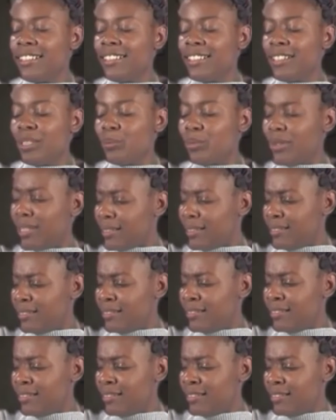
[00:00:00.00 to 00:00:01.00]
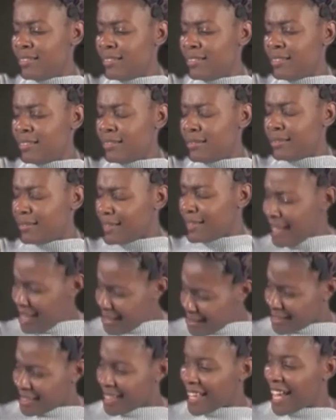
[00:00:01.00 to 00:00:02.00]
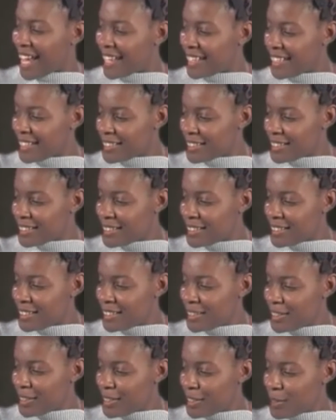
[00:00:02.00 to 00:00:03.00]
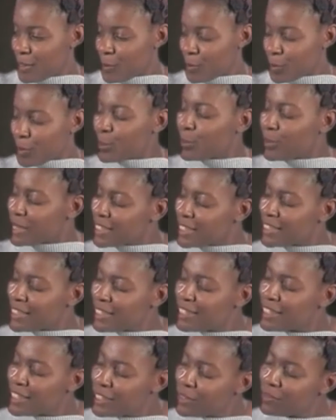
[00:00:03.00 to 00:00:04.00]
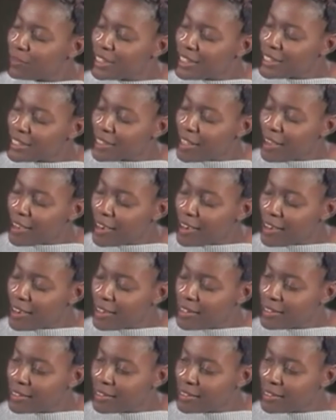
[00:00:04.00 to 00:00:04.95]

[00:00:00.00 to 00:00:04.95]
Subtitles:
But dandelions were what she chiefly saw,